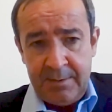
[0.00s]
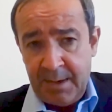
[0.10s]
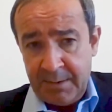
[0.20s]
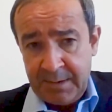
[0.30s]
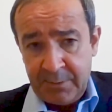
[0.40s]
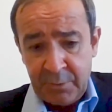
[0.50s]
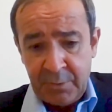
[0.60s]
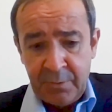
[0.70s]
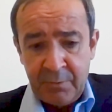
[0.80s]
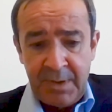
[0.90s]
Their
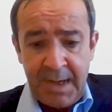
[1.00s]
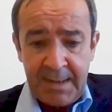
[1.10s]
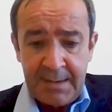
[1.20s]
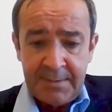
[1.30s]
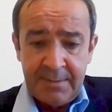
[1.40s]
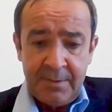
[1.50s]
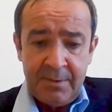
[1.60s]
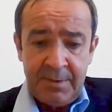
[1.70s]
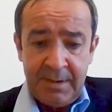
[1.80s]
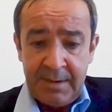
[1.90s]
execution relies
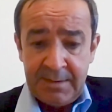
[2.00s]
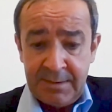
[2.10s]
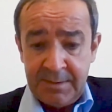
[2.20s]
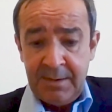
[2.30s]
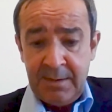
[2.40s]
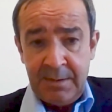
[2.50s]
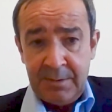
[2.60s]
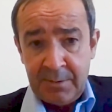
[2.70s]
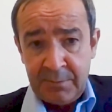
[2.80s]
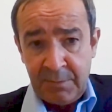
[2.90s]
on existing
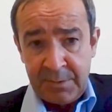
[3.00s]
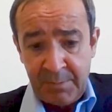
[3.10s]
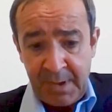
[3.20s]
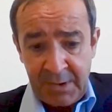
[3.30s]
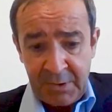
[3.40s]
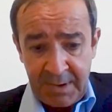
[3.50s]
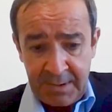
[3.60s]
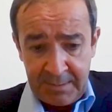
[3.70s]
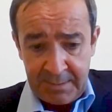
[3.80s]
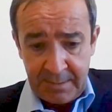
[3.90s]
industrial supply
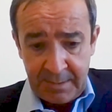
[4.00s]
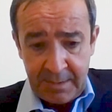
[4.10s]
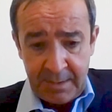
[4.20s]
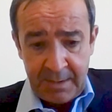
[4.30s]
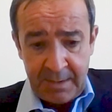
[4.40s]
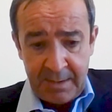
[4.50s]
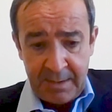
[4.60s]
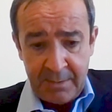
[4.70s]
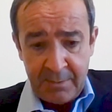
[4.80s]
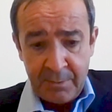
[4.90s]
chains,
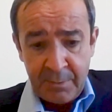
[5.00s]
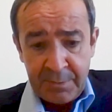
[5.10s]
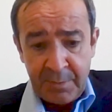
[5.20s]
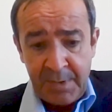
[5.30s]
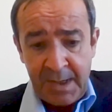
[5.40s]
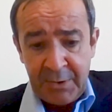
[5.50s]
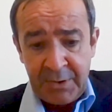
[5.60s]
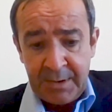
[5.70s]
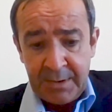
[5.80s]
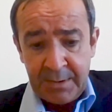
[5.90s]
and those supply
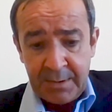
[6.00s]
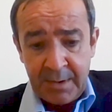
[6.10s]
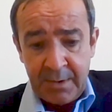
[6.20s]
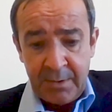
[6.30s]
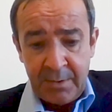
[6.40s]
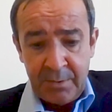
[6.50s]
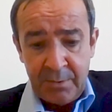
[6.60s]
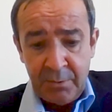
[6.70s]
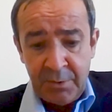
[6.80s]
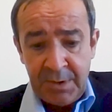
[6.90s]
chains
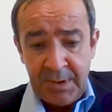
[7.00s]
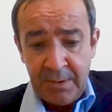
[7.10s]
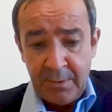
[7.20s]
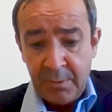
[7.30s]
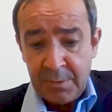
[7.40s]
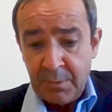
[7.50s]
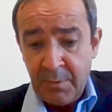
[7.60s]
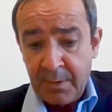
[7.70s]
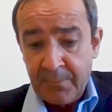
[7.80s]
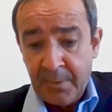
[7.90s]
usually also
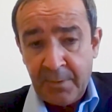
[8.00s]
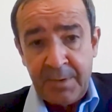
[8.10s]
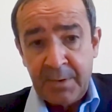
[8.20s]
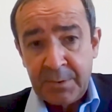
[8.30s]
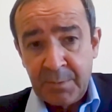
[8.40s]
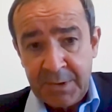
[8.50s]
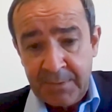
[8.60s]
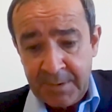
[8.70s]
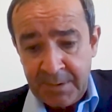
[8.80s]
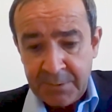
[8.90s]
work for the
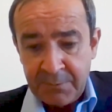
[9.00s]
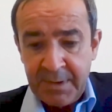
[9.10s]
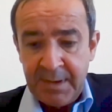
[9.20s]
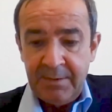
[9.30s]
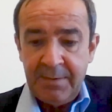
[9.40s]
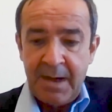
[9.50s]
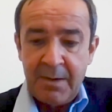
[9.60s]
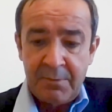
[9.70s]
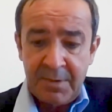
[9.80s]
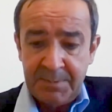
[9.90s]
automotive industry, the
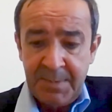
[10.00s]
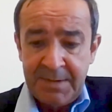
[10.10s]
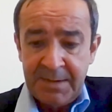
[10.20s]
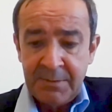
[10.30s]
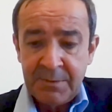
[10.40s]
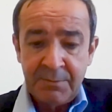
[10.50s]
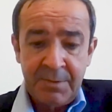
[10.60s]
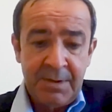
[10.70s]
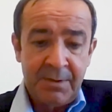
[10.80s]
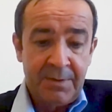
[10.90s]
aerospace
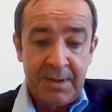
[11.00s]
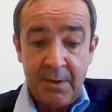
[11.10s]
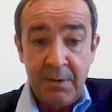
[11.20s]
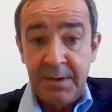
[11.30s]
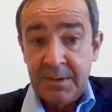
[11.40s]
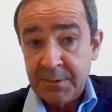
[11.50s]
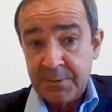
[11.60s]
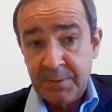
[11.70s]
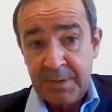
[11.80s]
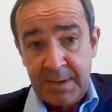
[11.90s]
industry, or the oil
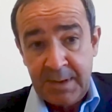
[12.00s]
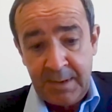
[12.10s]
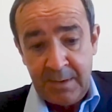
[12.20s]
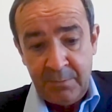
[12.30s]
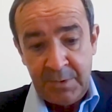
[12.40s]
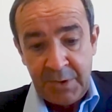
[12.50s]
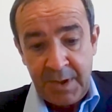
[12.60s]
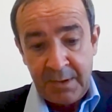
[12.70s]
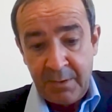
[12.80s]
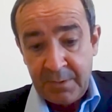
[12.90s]
industry, which
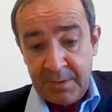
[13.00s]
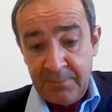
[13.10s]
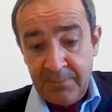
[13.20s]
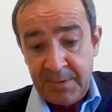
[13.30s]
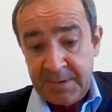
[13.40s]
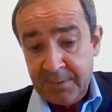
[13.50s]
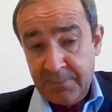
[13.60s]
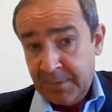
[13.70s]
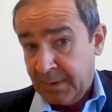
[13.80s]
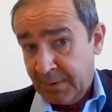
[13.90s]
are currently very
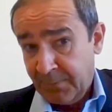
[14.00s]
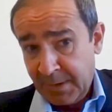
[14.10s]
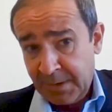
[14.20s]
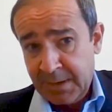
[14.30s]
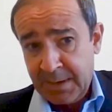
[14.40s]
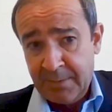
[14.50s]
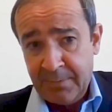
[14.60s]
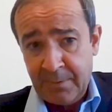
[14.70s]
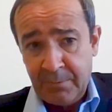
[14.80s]
significantly